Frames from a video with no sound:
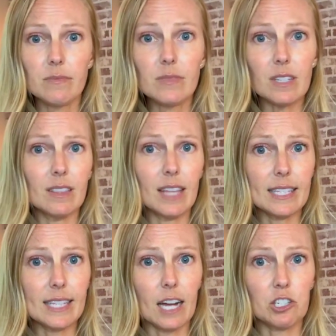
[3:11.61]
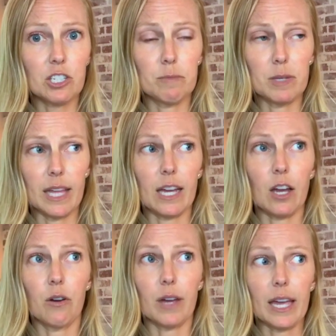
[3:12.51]
Let's actually be
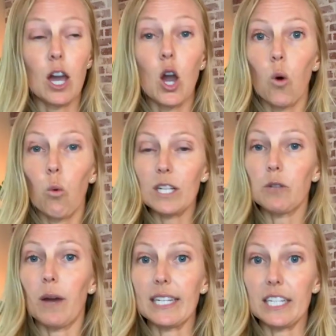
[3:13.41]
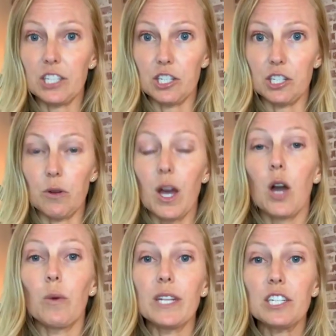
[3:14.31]
okay, what do I need to do?
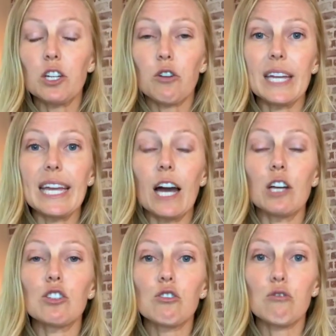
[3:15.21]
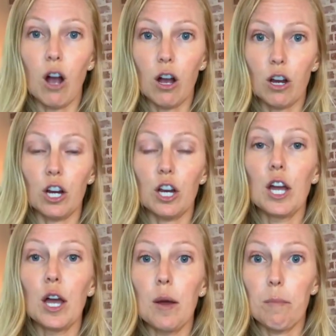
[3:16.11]
We need to create stronger
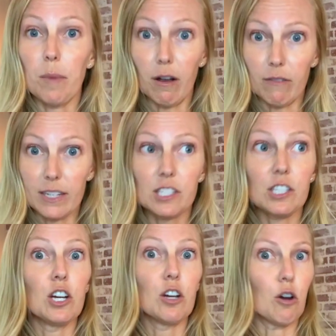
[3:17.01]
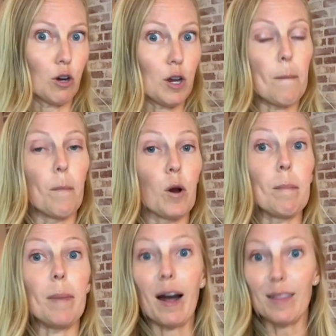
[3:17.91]
pelvis or more
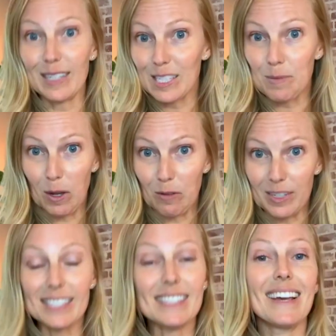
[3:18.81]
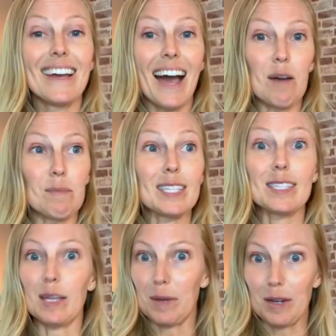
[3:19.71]
balanced pelvis because
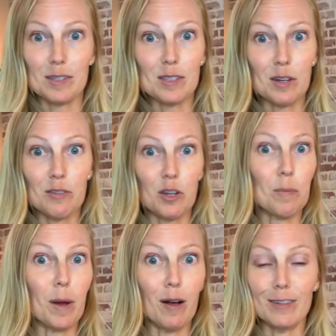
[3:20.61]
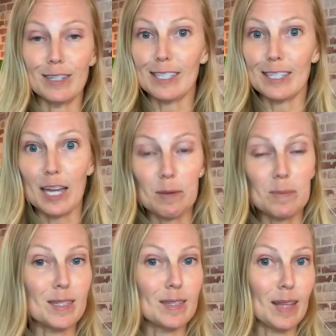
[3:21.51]
some areas of your pelvis and
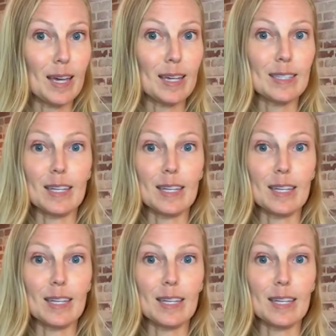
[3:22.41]
hips and legs and